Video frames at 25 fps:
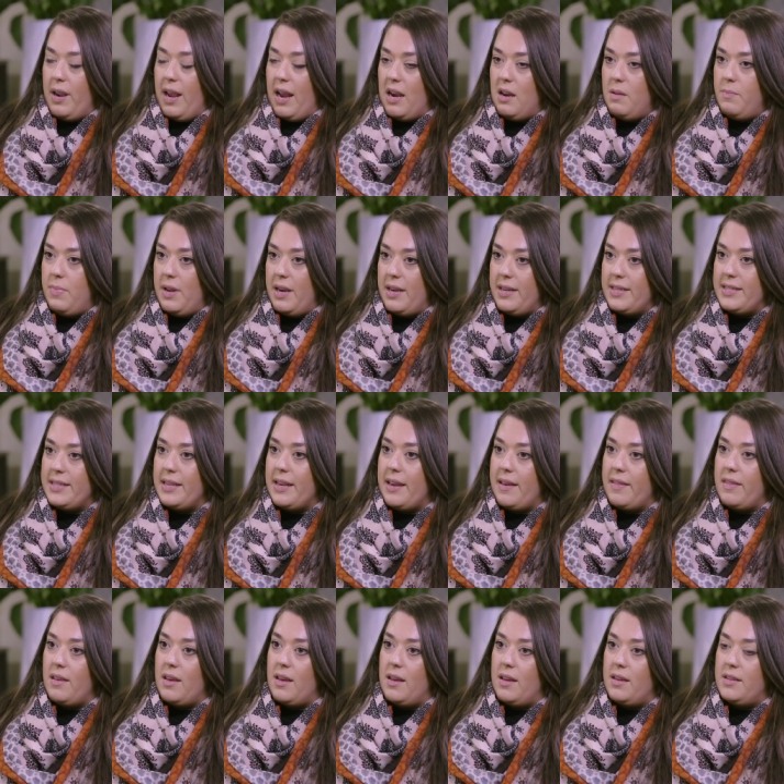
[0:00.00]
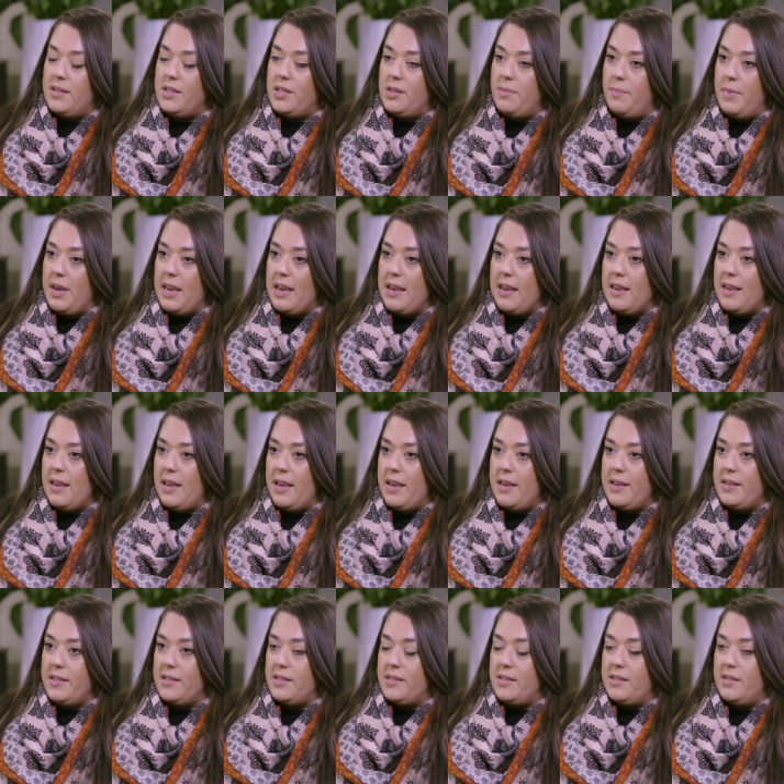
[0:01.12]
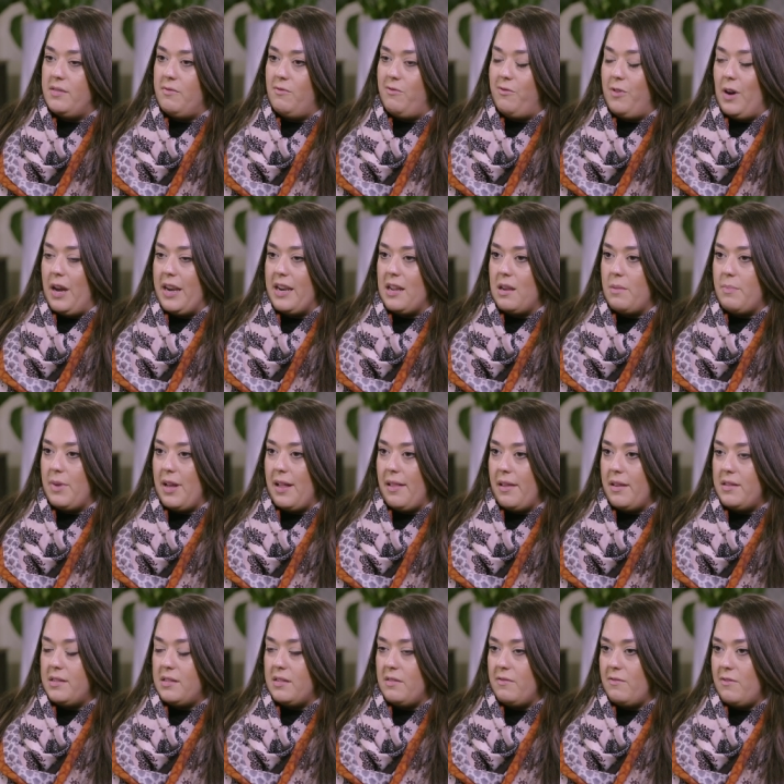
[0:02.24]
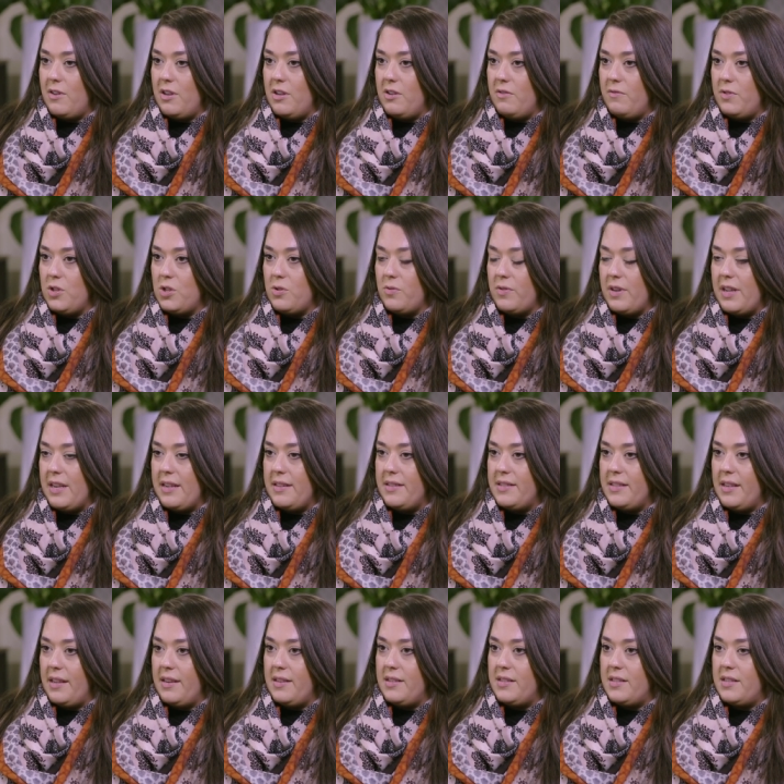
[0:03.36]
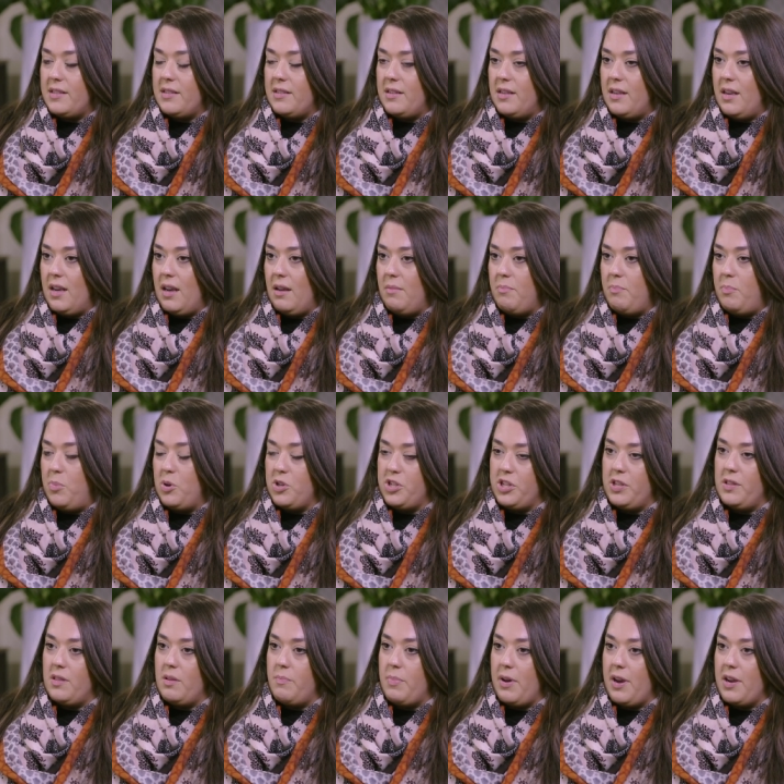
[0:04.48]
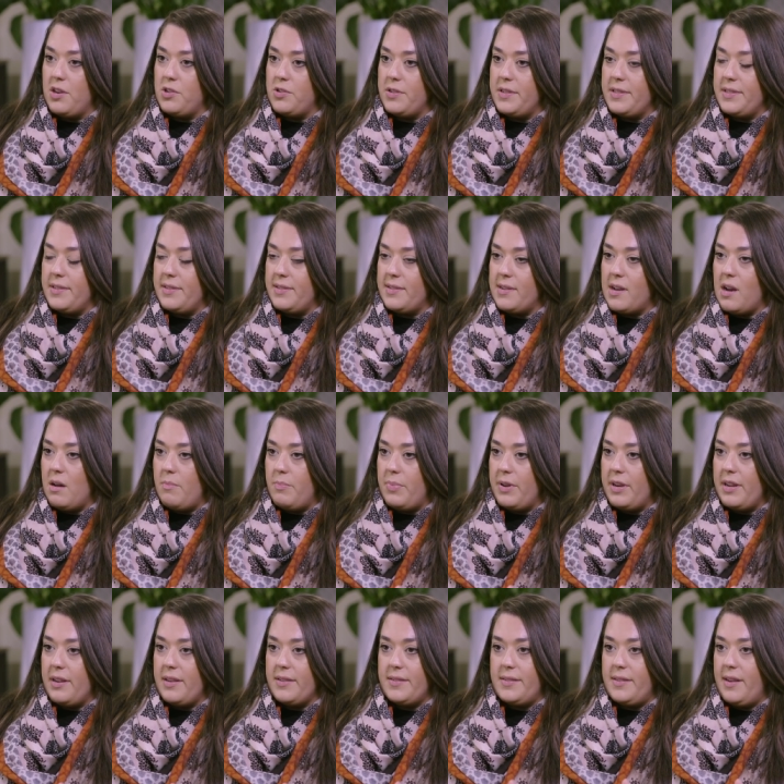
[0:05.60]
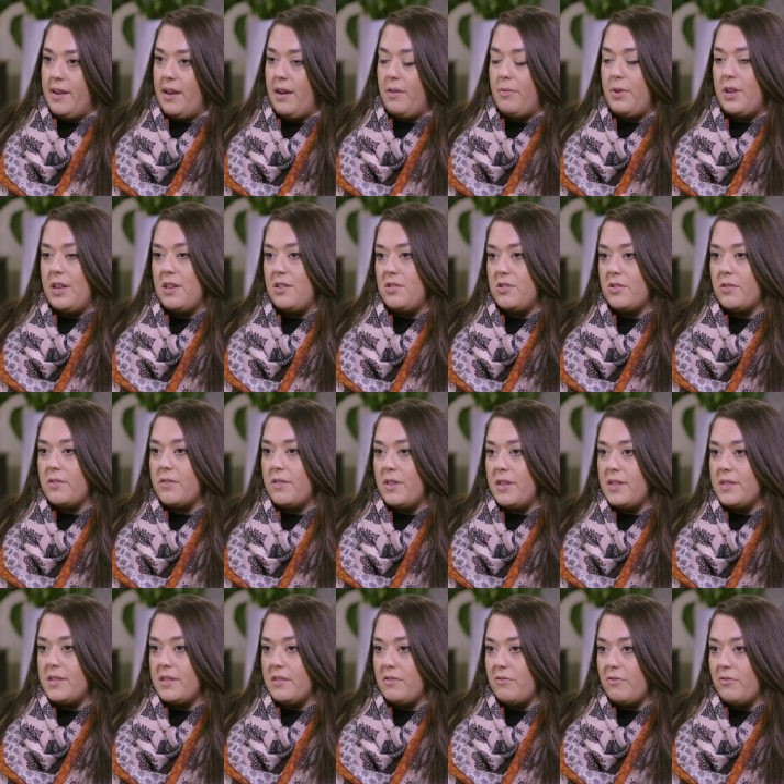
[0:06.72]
Creating Better Together to me is finding a balance of individual needs and pushing the boundaries as a company as to how we can do things